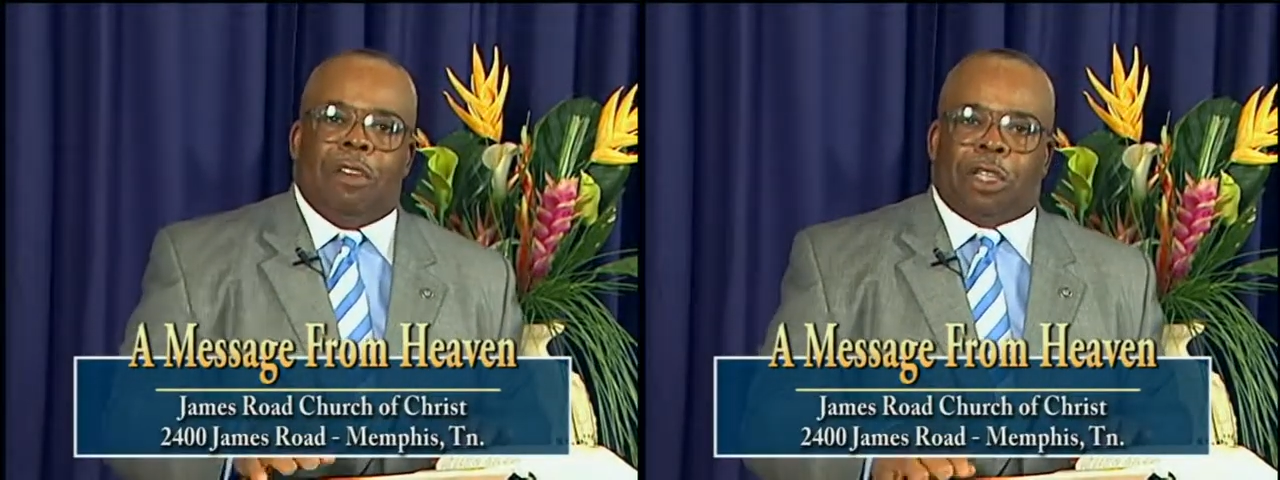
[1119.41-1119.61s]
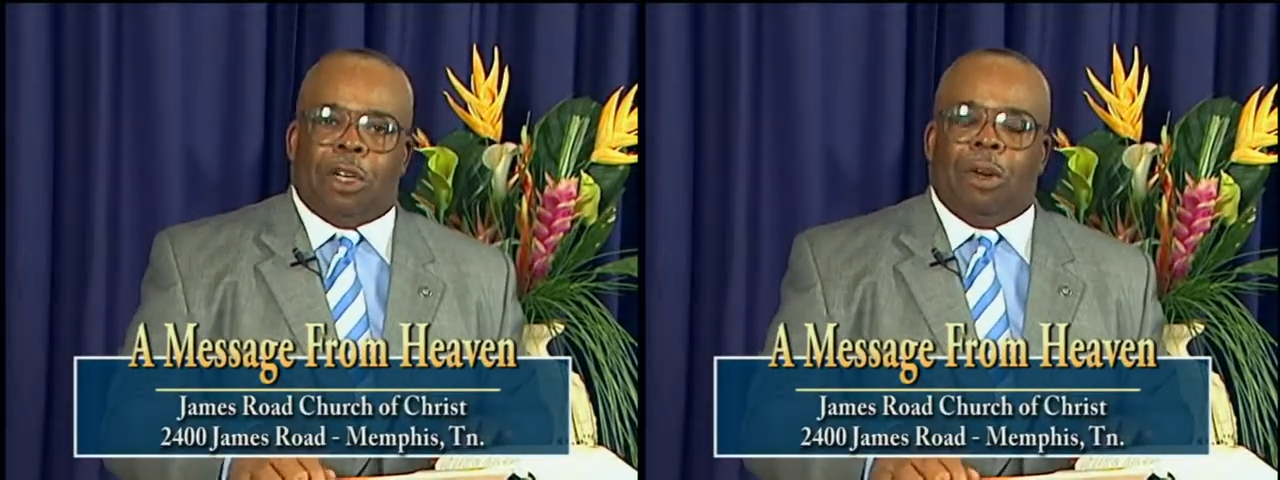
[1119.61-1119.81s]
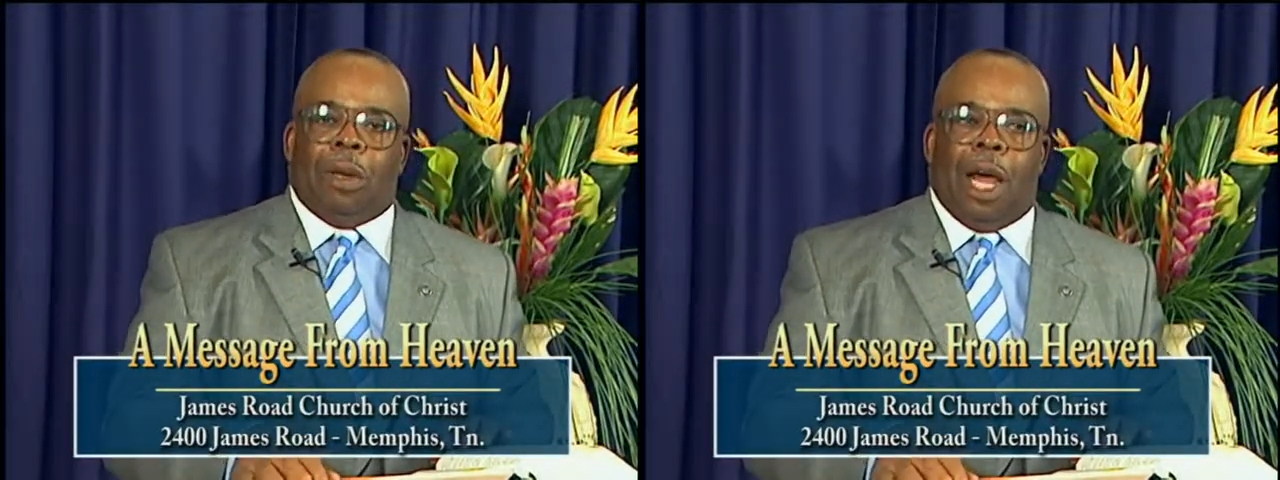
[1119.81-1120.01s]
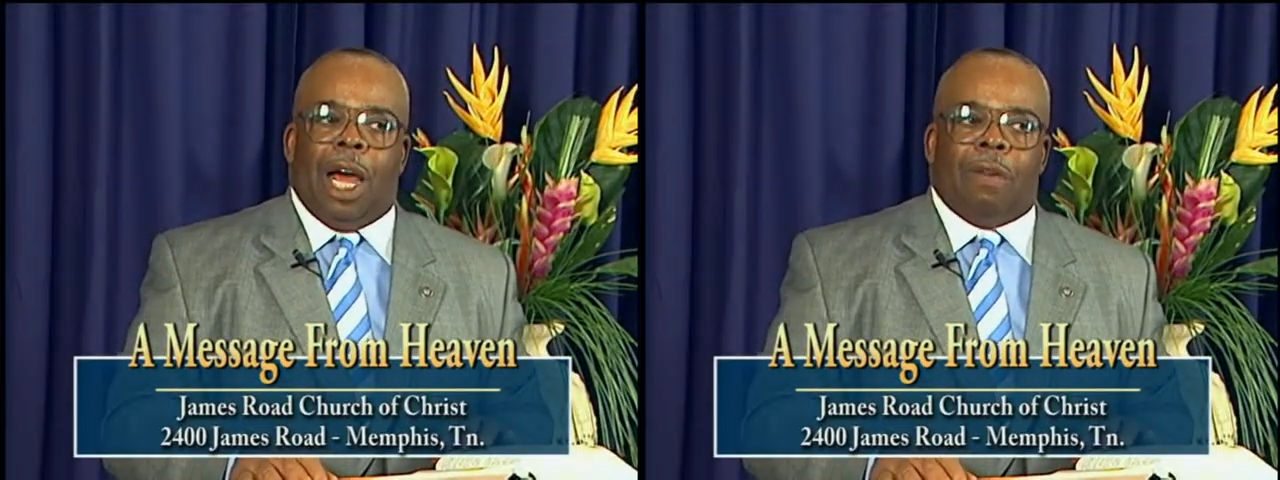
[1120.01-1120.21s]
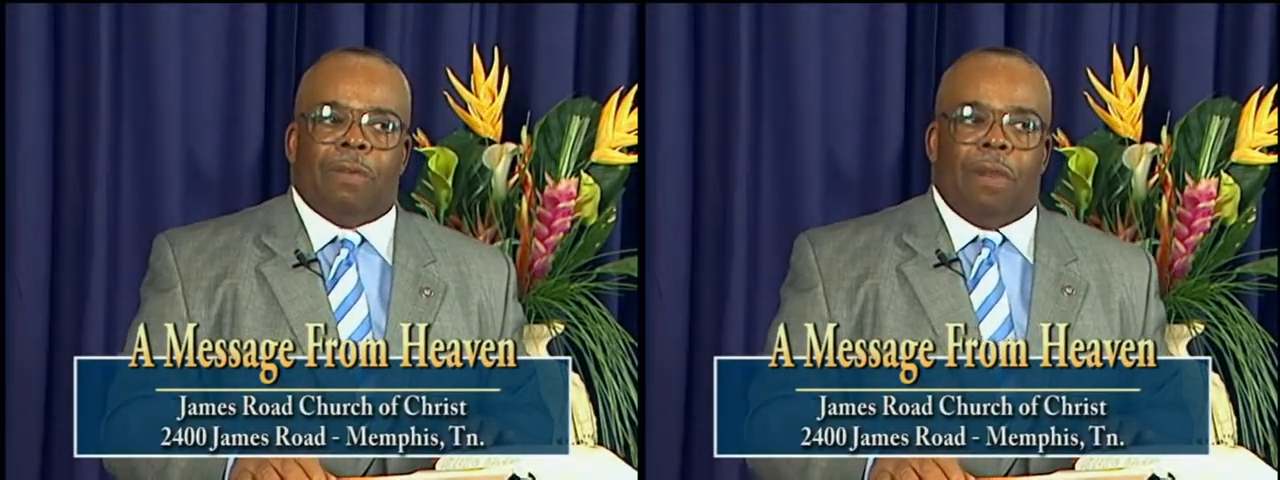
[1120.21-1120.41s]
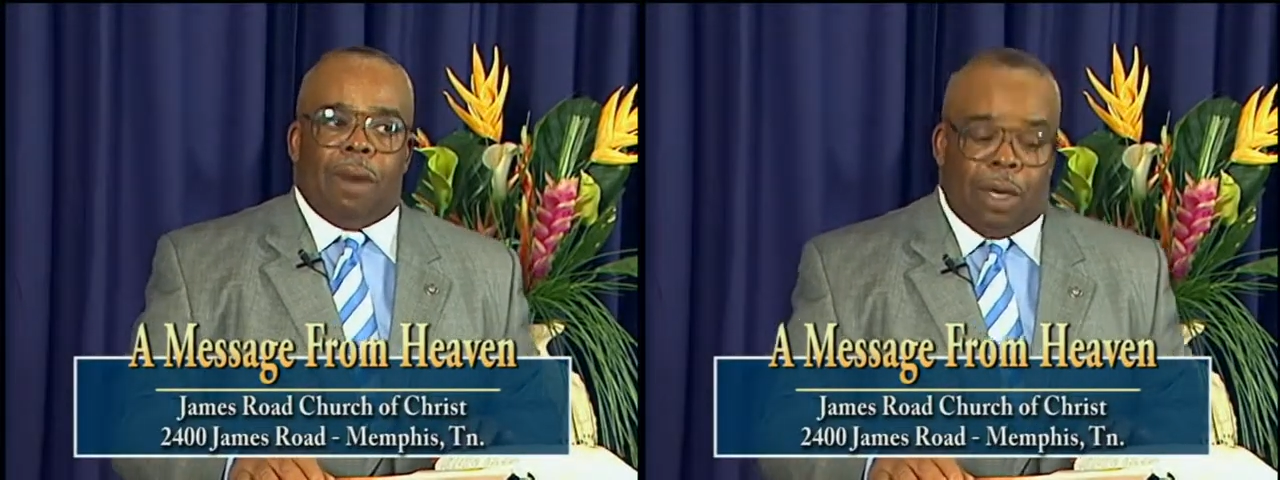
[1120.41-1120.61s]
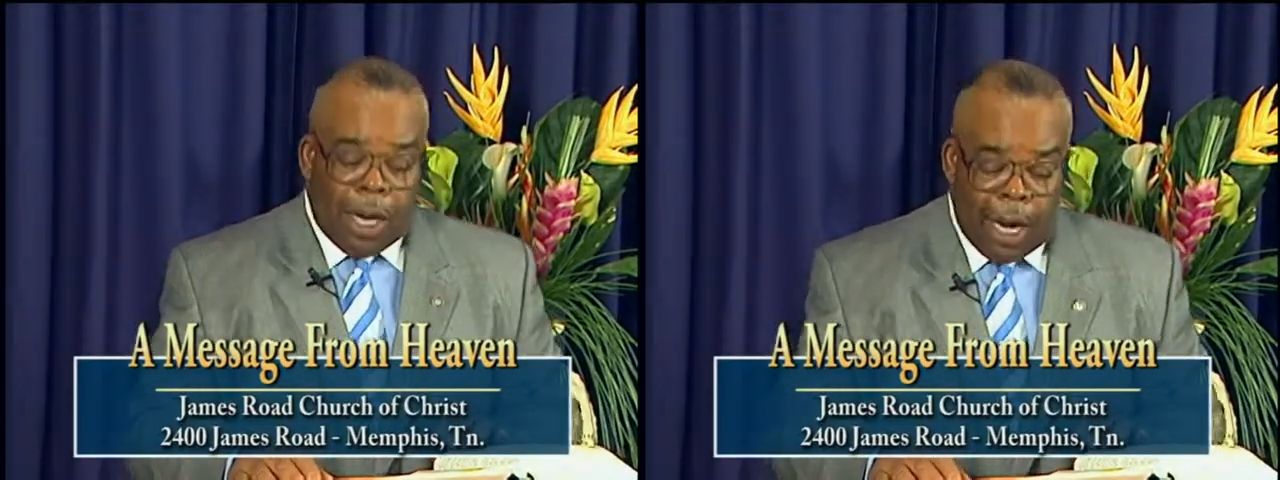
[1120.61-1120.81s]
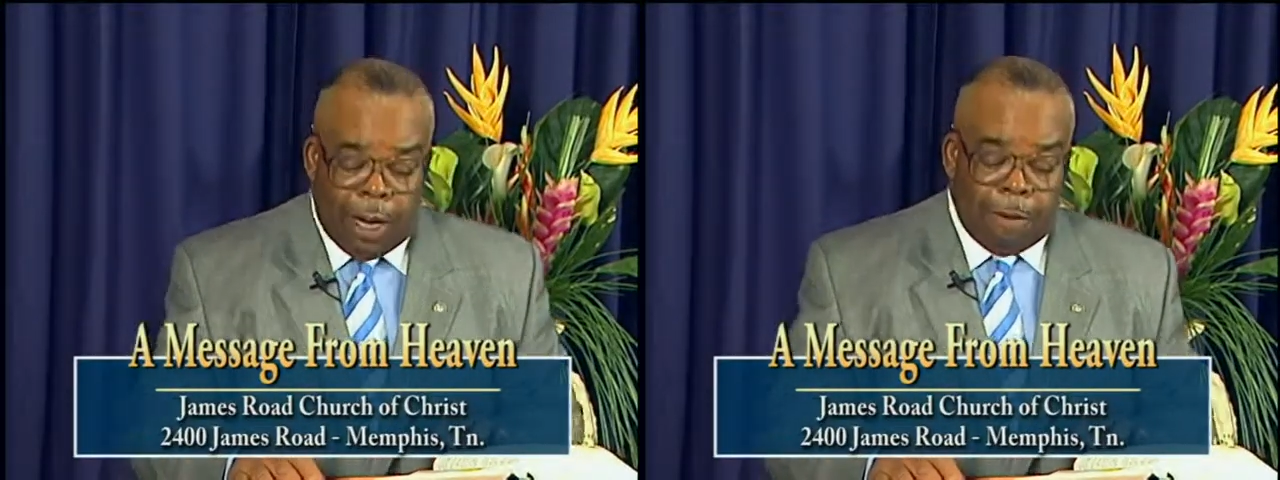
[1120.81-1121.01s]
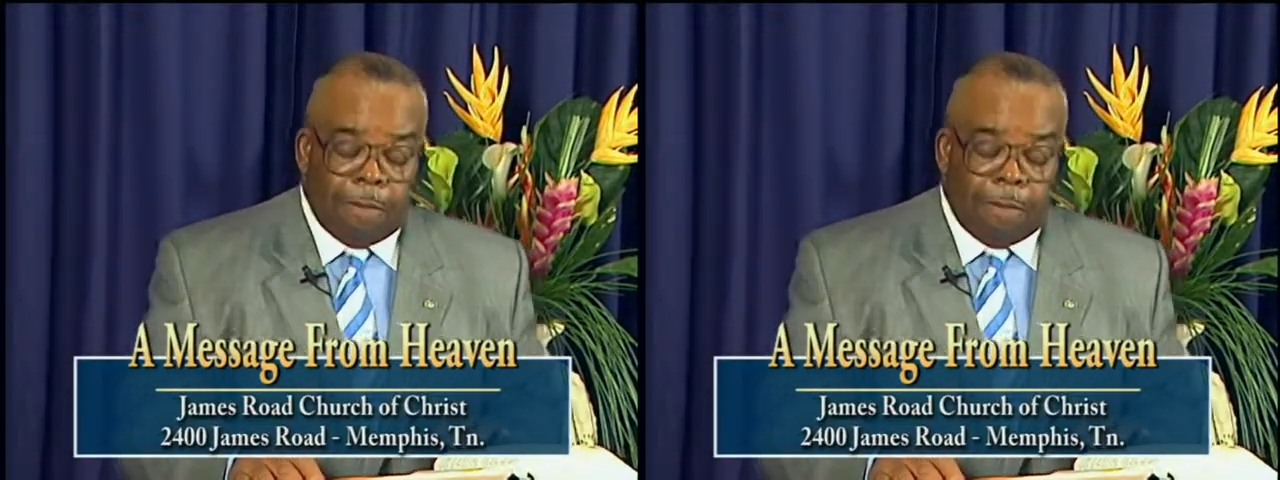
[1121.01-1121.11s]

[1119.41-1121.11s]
eternal life. Now,